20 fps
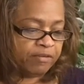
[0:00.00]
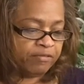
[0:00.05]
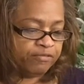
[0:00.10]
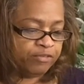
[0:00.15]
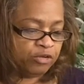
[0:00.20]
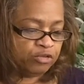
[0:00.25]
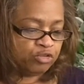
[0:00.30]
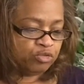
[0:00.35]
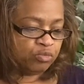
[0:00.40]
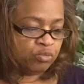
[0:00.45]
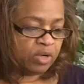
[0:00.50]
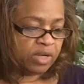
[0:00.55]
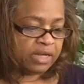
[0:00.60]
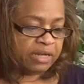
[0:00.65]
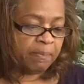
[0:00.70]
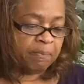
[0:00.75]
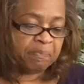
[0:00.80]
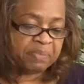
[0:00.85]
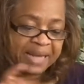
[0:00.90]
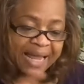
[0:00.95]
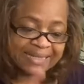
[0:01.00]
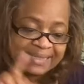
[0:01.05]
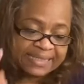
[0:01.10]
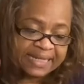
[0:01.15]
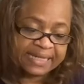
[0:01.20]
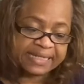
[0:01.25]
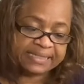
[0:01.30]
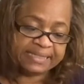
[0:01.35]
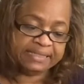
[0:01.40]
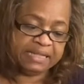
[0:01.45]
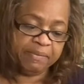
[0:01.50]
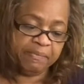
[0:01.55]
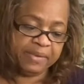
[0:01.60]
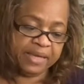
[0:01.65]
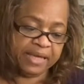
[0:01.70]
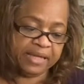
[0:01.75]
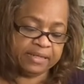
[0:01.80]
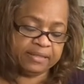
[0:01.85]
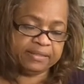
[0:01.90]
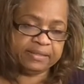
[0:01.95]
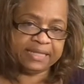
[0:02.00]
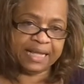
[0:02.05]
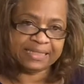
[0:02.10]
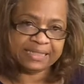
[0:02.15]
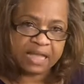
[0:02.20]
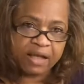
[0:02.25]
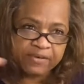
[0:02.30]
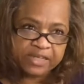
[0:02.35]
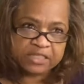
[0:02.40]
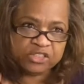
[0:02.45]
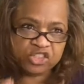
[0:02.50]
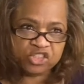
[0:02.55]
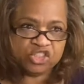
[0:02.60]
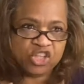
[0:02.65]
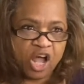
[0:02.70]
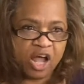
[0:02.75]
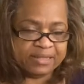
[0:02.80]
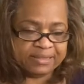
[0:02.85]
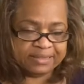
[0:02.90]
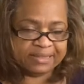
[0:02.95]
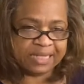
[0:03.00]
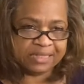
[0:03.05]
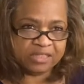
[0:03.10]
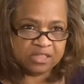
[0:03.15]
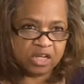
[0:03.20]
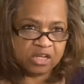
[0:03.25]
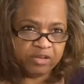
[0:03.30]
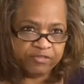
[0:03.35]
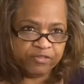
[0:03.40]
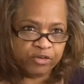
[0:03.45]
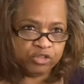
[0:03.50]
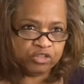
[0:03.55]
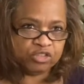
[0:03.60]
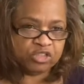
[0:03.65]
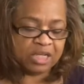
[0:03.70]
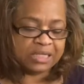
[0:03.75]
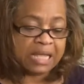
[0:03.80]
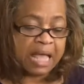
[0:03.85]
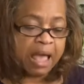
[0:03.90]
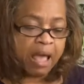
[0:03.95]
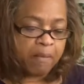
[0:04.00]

verse 1. Blessed is the man. That's how it starts. That's how the verse starts.